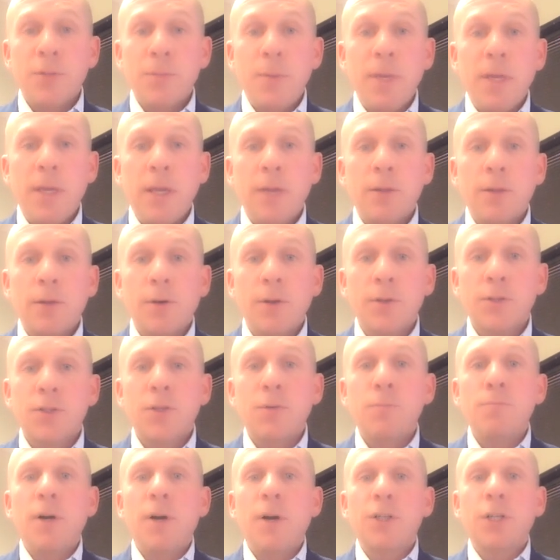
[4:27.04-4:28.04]
speaking, they're
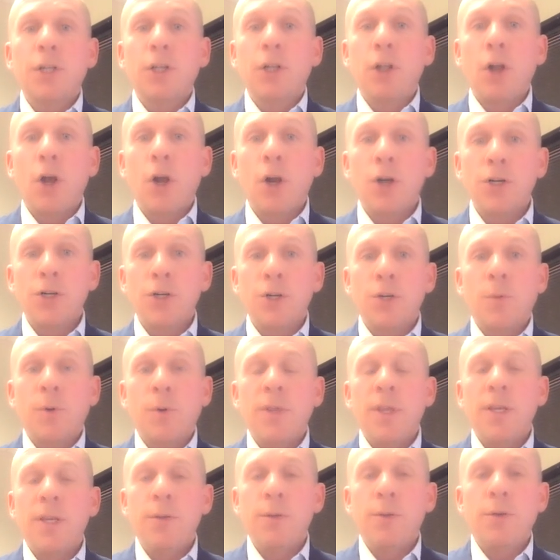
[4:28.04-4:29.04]
also much larger
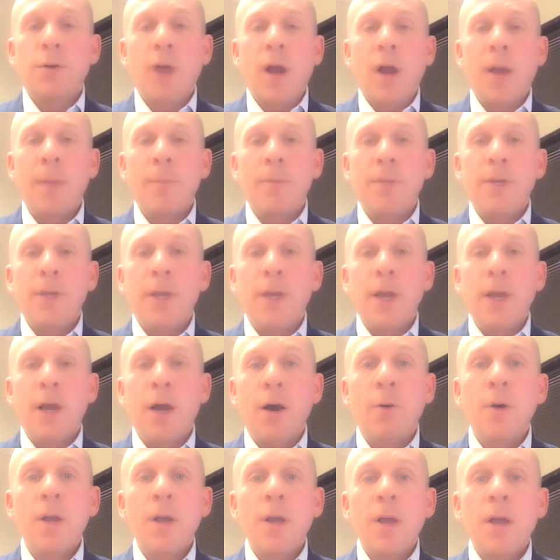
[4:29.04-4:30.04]
when they do their
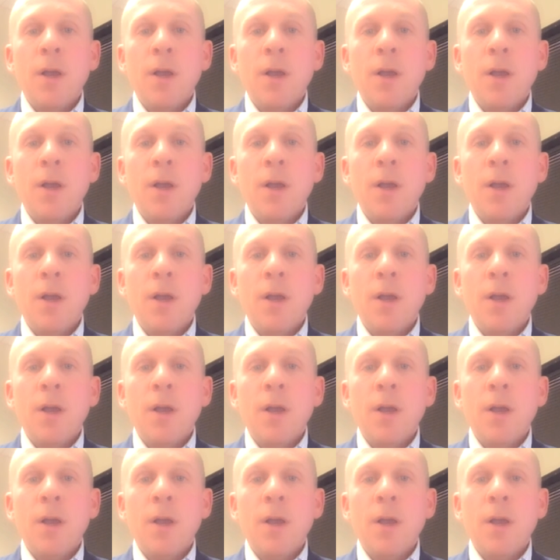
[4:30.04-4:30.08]
IPO.